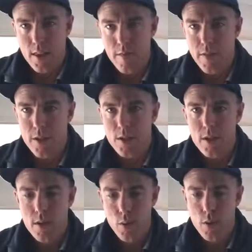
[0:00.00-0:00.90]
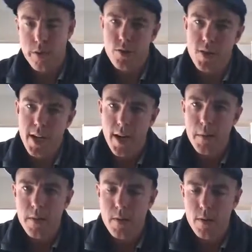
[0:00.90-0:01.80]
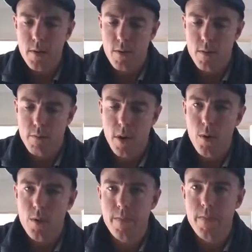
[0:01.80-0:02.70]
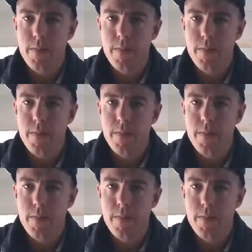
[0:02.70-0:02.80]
finished, or the setup pole,